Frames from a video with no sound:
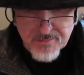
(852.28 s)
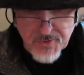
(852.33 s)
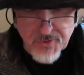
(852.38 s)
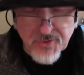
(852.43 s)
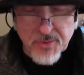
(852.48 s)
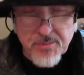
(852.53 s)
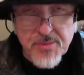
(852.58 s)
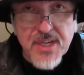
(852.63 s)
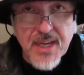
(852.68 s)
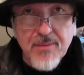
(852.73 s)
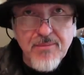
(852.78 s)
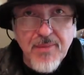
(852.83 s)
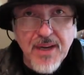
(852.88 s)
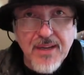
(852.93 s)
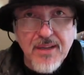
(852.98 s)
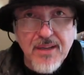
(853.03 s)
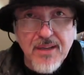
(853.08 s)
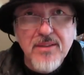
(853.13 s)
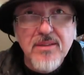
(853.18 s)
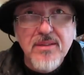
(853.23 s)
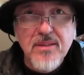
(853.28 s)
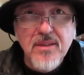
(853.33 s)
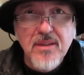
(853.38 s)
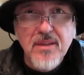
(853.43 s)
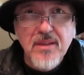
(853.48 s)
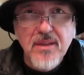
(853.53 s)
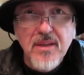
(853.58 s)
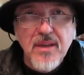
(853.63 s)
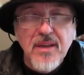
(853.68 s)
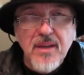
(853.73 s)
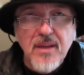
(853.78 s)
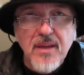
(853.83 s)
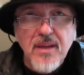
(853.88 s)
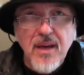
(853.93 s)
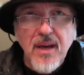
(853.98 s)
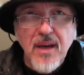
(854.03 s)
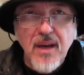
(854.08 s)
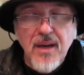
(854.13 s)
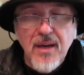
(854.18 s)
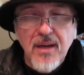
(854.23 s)
subject matter
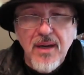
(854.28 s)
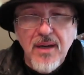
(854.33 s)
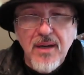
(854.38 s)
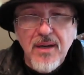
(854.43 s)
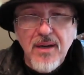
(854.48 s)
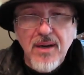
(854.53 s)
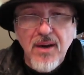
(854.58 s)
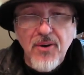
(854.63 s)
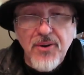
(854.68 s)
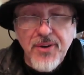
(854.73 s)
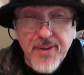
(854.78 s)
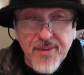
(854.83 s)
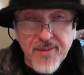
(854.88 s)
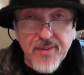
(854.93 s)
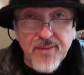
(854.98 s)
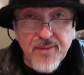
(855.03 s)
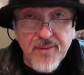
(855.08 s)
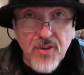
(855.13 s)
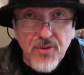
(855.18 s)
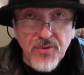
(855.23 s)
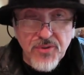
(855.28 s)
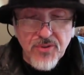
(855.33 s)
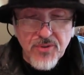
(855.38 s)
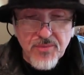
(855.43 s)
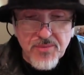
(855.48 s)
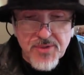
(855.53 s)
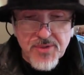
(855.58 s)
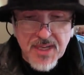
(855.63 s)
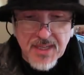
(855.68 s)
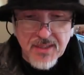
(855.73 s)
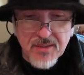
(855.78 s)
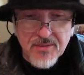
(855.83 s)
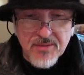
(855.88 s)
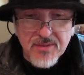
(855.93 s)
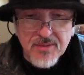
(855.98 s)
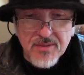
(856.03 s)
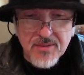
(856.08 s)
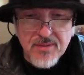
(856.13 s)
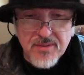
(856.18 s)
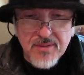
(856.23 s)
on his YouTube
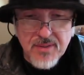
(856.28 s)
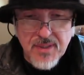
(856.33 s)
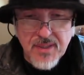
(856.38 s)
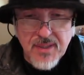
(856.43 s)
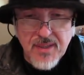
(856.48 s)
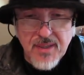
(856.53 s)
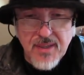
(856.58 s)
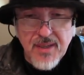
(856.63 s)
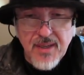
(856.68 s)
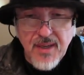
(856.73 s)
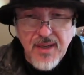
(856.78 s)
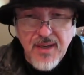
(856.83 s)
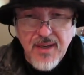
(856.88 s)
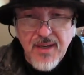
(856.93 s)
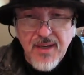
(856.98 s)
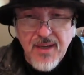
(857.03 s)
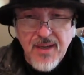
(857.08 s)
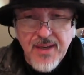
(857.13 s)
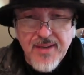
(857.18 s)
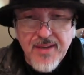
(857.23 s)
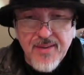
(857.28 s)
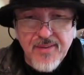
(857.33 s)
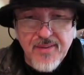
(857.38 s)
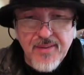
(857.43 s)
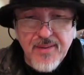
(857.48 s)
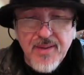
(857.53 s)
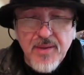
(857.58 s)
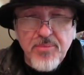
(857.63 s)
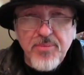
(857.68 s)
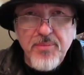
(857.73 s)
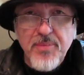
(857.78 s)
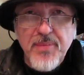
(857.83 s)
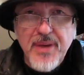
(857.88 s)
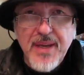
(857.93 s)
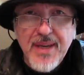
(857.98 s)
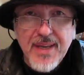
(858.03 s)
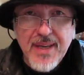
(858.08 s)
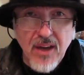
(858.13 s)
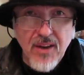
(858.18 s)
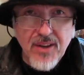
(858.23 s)
channel. He
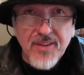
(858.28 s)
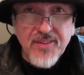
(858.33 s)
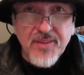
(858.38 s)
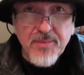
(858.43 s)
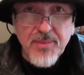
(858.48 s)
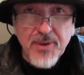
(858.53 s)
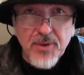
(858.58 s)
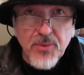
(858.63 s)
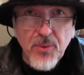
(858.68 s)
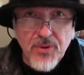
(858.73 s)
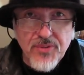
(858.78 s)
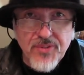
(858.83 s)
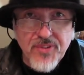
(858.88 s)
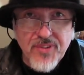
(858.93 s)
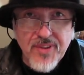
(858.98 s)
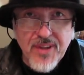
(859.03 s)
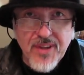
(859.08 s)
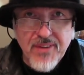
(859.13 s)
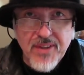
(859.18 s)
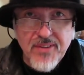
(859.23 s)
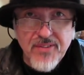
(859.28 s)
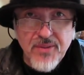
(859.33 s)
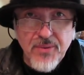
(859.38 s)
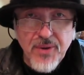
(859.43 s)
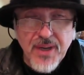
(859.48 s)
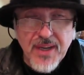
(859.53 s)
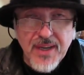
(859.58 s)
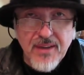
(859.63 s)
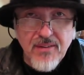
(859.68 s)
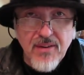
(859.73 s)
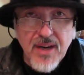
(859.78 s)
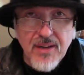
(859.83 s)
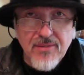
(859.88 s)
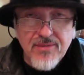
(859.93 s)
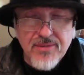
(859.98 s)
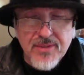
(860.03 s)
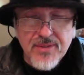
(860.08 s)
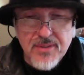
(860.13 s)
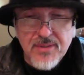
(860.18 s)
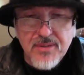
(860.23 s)
likes to build 172
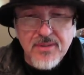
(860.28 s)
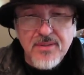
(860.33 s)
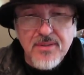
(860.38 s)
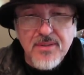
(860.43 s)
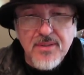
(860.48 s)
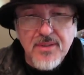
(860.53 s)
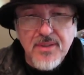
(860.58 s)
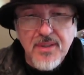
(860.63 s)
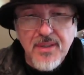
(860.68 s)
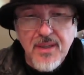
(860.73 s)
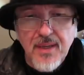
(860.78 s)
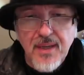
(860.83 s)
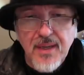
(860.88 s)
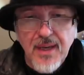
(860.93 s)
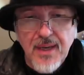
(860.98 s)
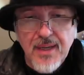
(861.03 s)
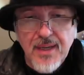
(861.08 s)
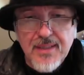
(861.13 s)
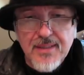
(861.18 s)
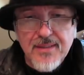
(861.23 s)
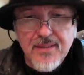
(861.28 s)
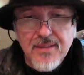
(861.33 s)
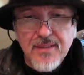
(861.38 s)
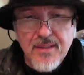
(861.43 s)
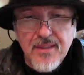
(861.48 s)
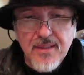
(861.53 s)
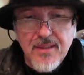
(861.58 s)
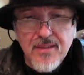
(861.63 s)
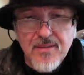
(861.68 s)
aircraft, and